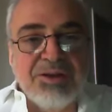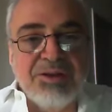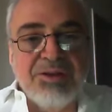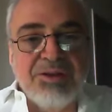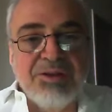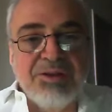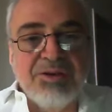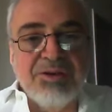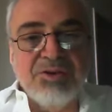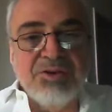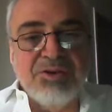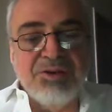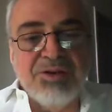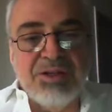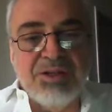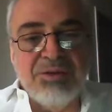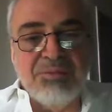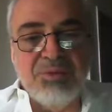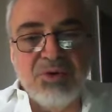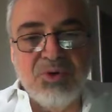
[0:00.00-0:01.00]
I think you can
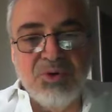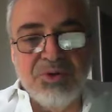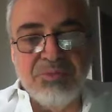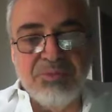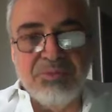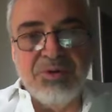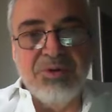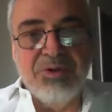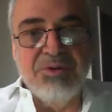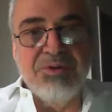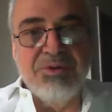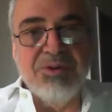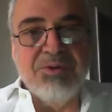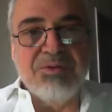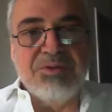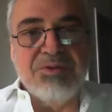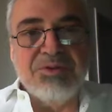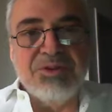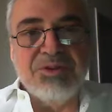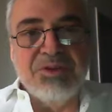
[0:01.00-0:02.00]
then pull the
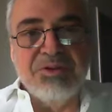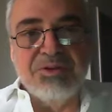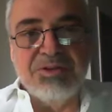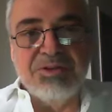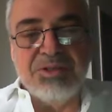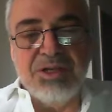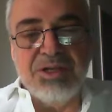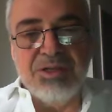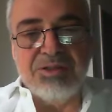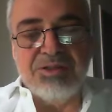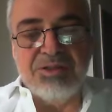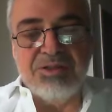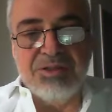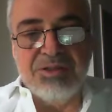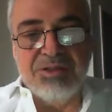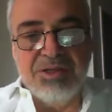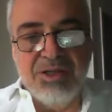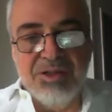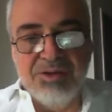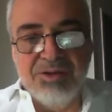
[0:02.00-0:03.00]
skill sets
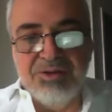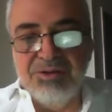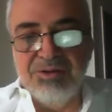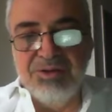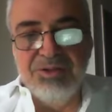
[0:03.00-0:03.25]
together,